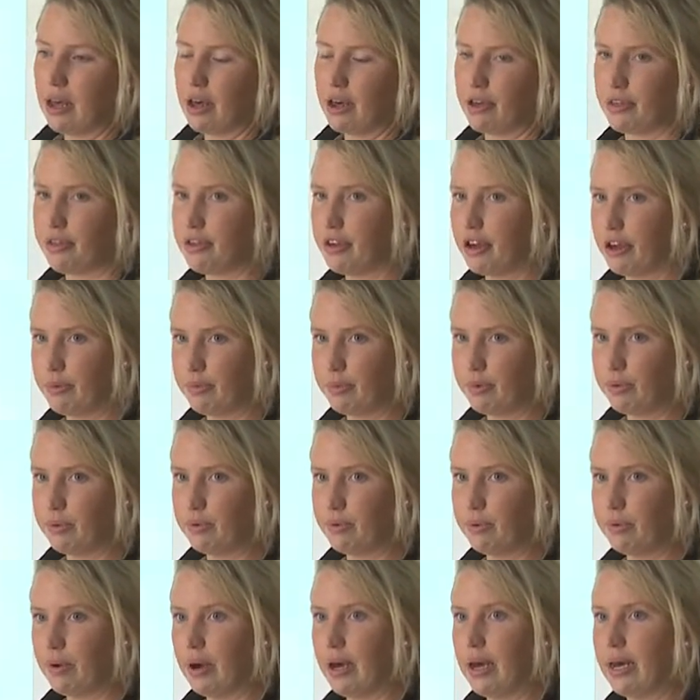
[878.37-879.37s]
a
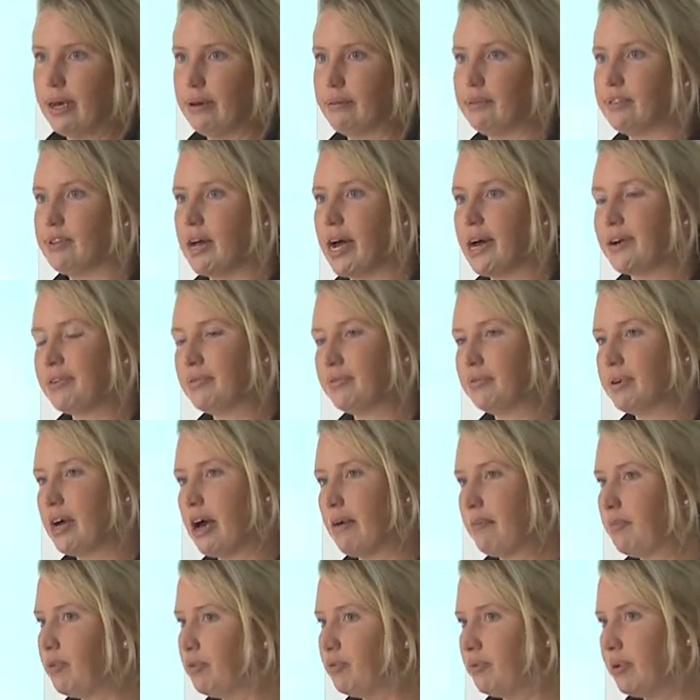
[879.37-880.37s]
thermal cycle
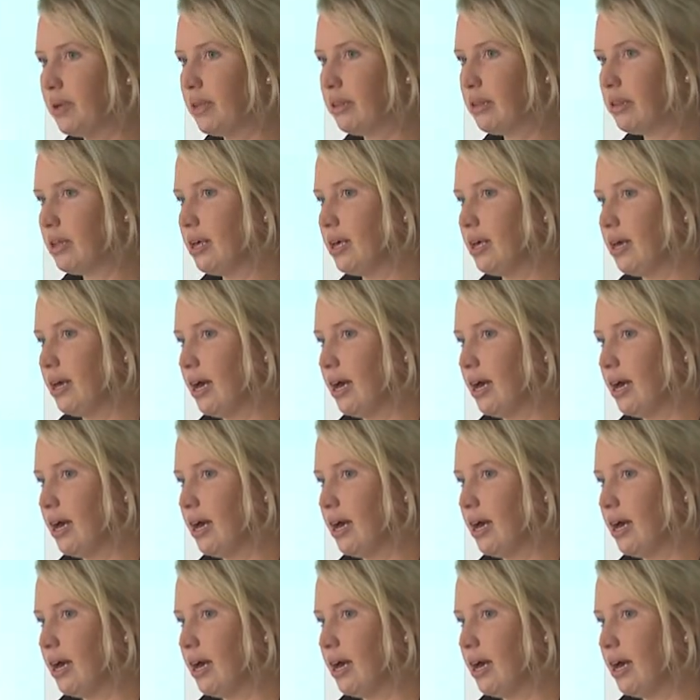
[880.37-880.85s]
coupled with